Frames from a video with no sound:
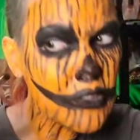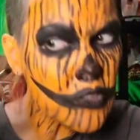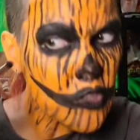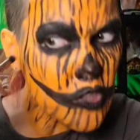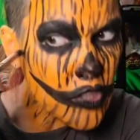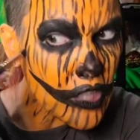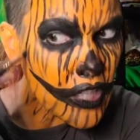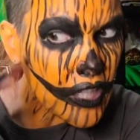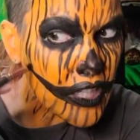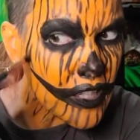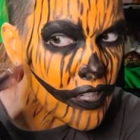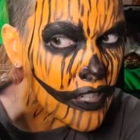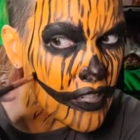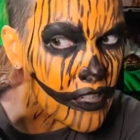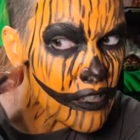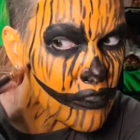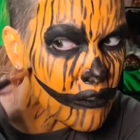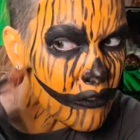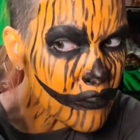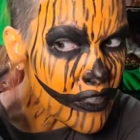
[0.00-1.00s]

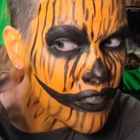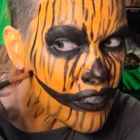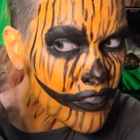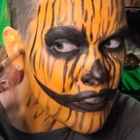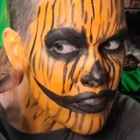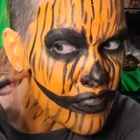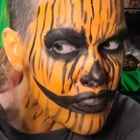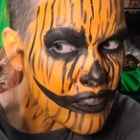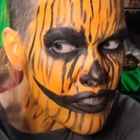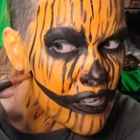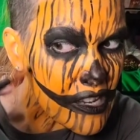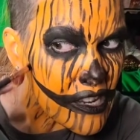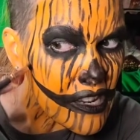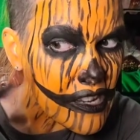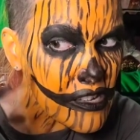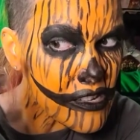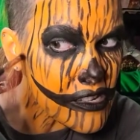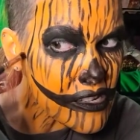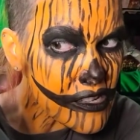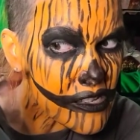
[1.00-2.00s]
shading around the
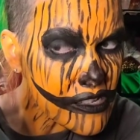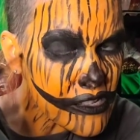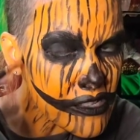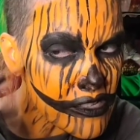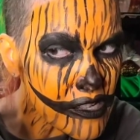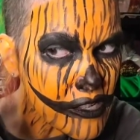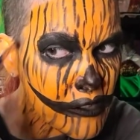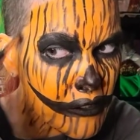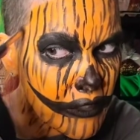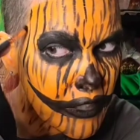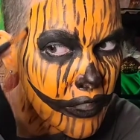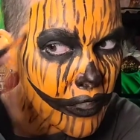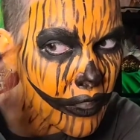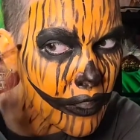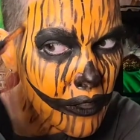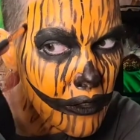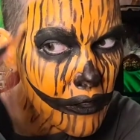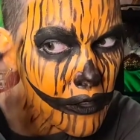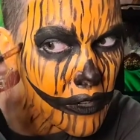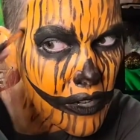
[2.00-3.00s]
thing. Yeah, there we go.